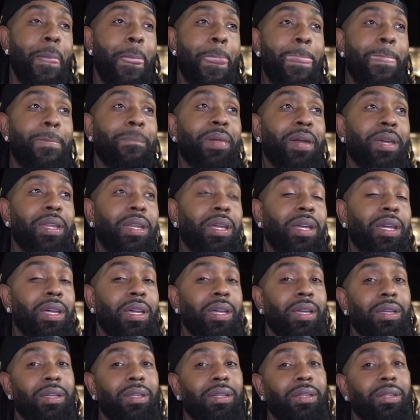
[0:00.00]
Facts. But,
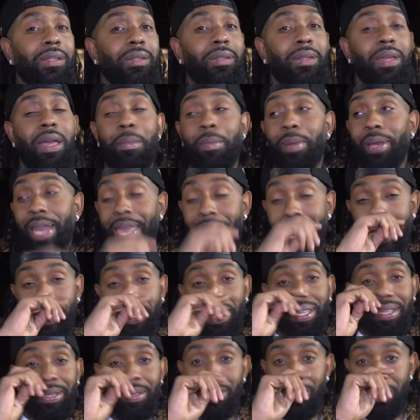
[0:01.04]
uh, I'm glad
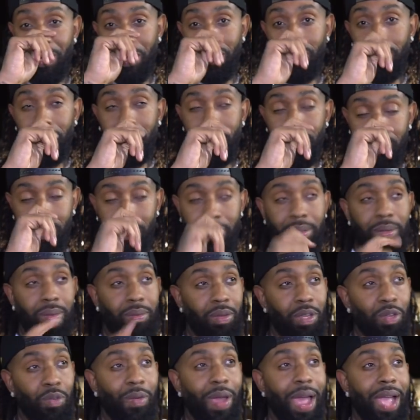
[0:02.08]
that, you know,
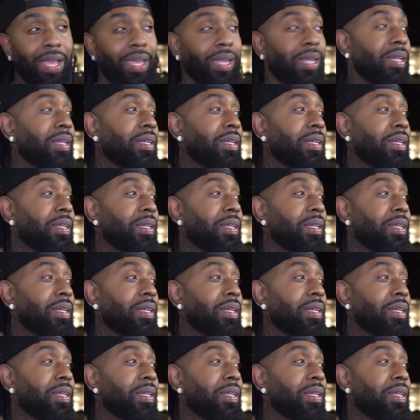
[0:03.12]
we rock.